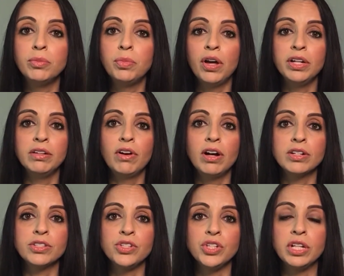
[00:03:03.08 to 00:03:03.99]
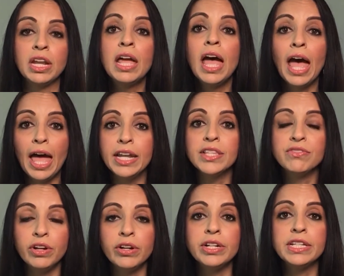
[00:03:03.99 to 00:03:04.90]
your body of oxygen, and
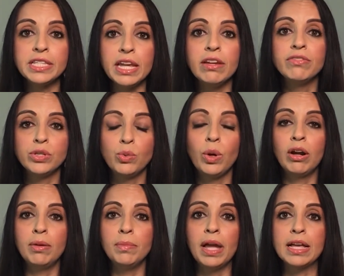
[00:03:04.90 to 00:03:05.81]
it's very safe to wear a